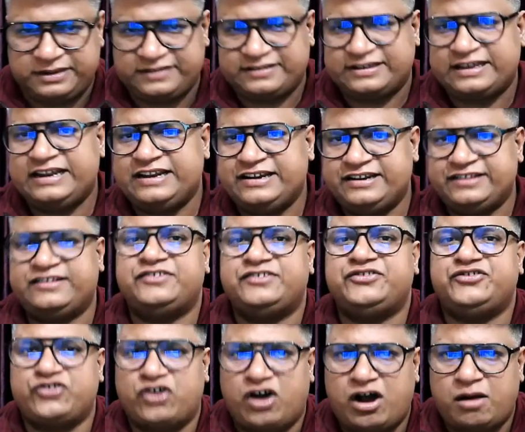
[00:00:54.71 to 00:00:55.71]
Basically, it is
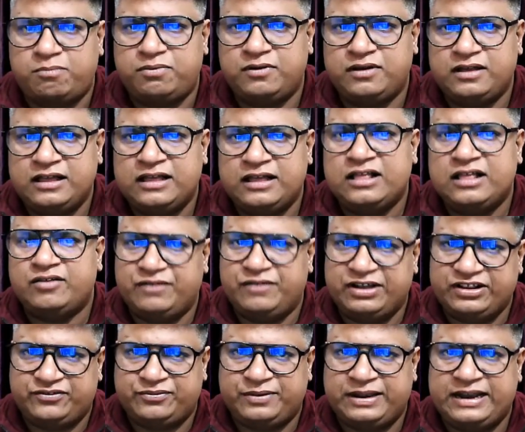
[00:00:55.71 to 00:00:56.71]
a job
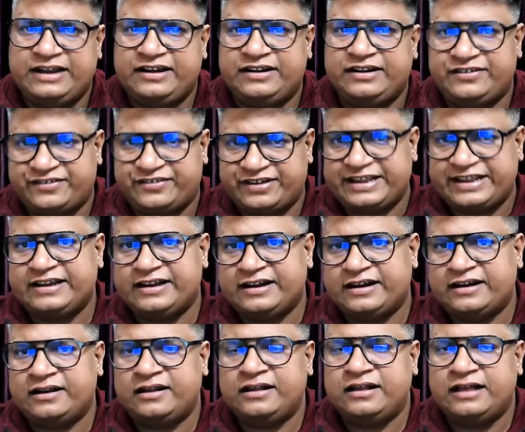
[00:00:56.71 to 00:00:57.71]
which will
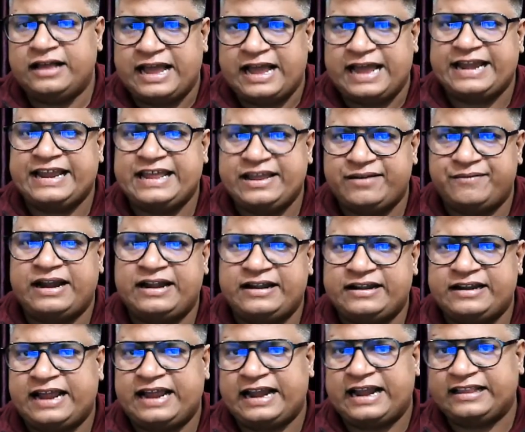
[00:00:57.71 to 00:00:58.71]
trigger an
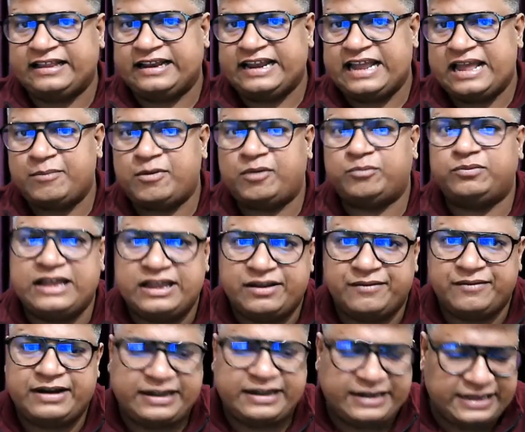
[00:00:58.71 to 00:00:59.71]
event, and the name of the
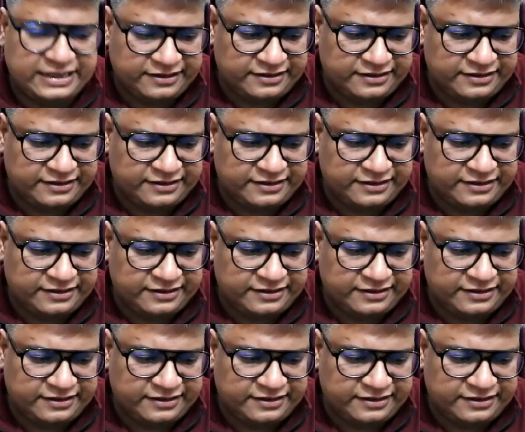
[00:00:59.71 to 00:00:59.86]
event